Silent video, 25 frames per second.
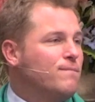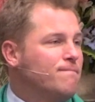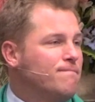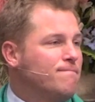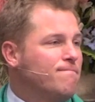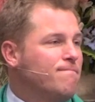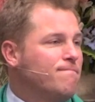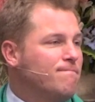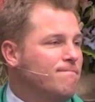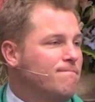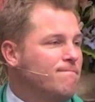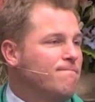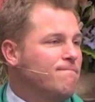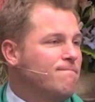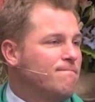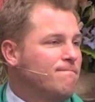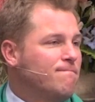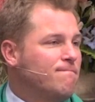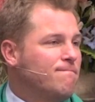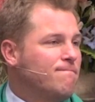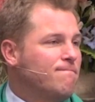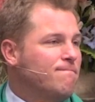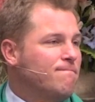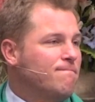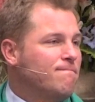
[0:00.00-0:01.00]

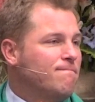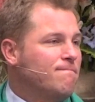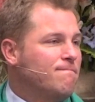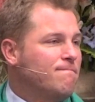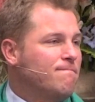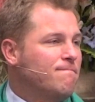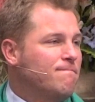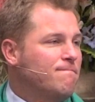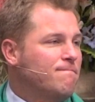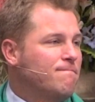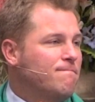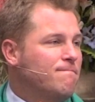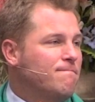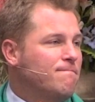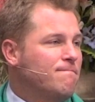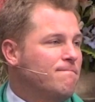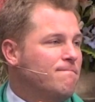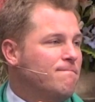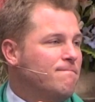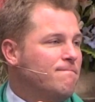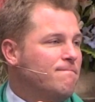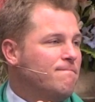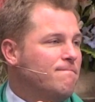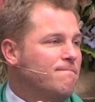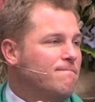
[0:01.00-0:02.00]

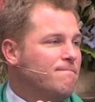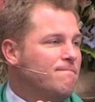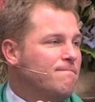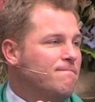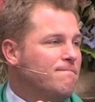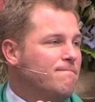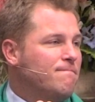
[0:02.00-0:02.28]
[no speech]